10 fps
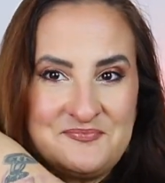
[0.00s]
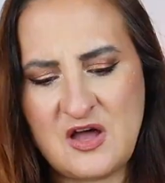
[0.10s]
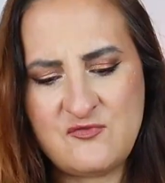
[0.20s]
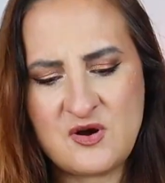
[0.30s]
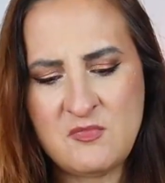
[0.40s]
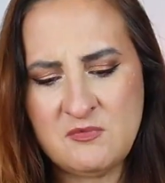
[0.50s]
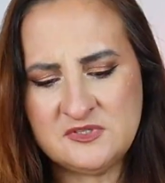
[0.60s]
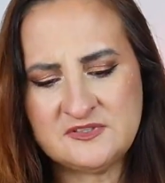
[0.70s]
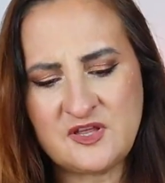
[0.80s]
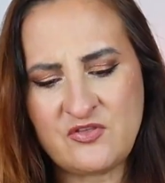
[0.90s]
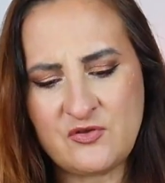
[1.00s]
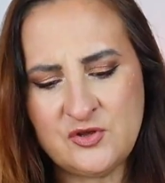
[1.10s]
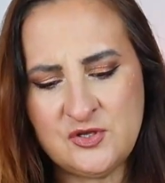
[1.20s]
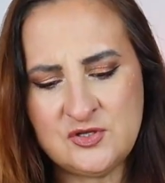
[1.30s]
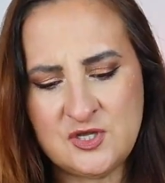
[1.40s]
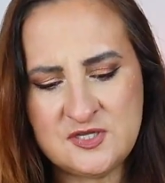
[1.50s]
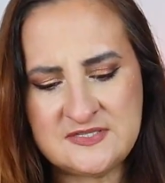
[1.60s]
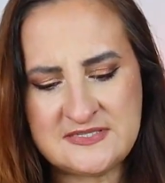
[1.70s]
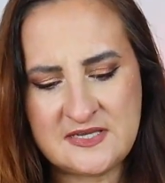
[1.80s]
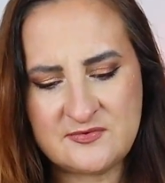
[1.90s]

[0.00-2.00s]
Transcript: For a moment, I thought this